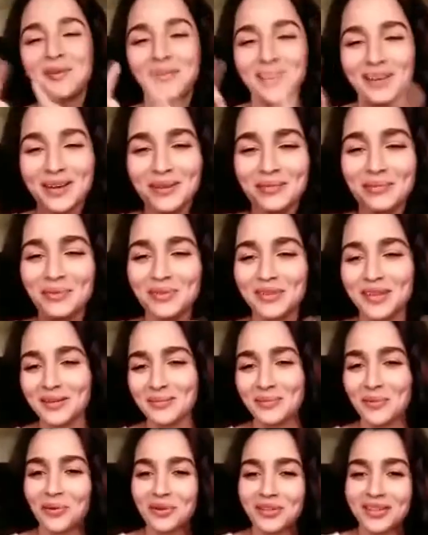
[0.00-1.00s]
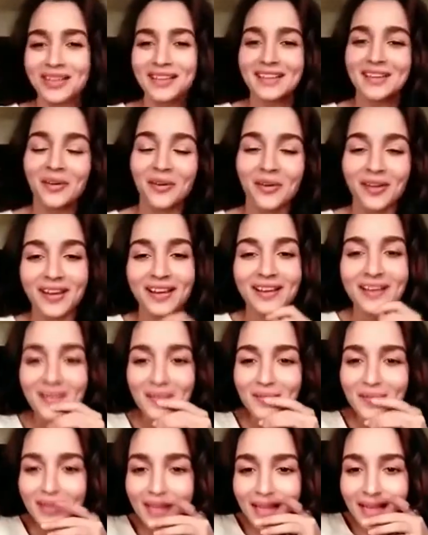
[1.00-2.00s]
Roy Kapoor and Moni Roy.
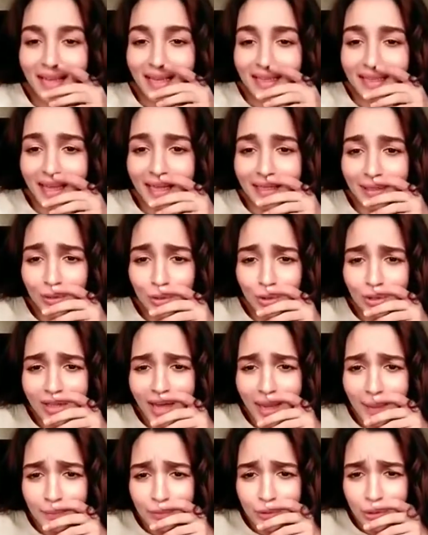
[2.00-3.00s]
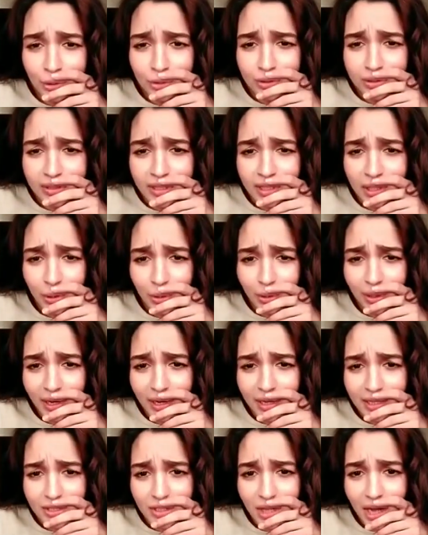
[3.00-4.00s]
Can you come to
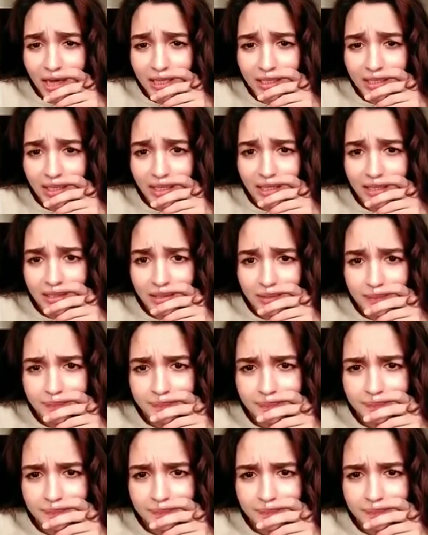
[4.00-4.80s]
Deoghar, Jharkhand?